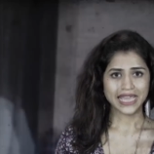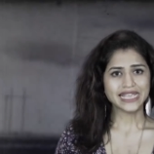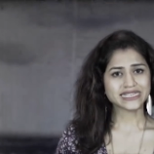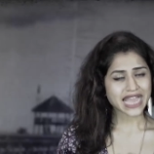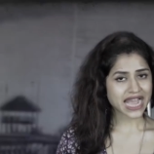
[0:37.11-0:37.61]

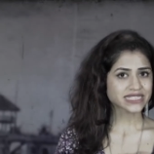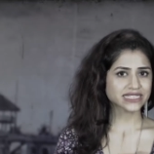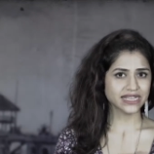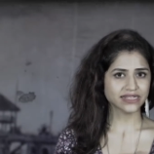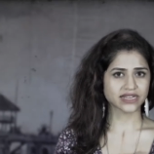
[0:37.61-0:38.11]
It has
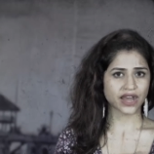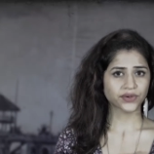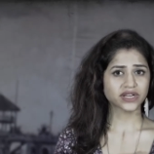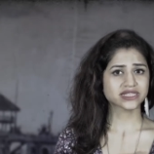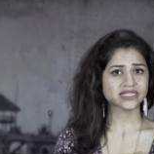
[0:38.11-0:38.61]
laid
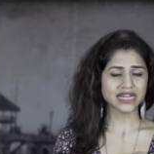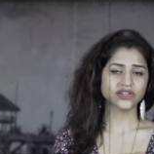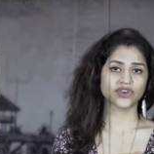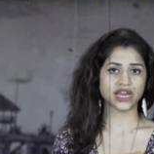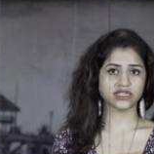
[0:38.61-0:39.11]
down a
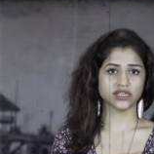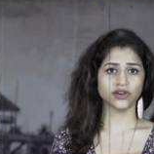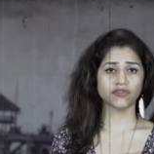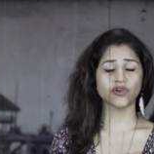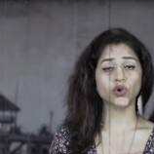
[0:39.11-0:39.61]
set
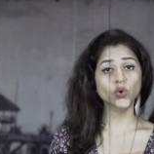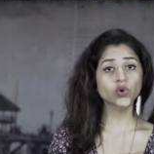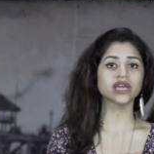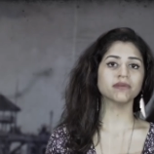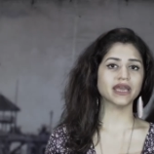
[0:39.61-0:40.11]
criterion for
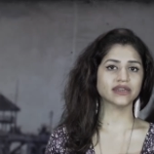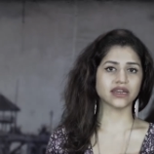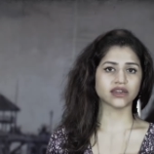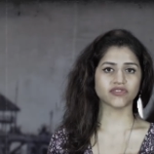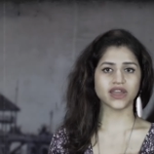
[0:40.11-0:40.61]
who can be
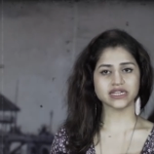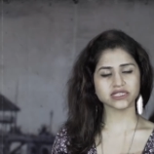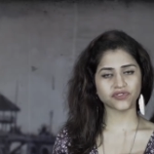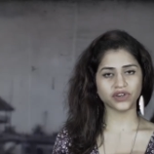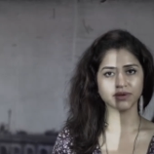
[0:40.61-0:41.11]
identified as
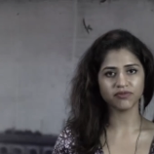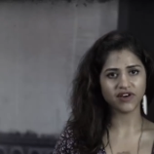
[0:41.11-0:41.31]
a freedom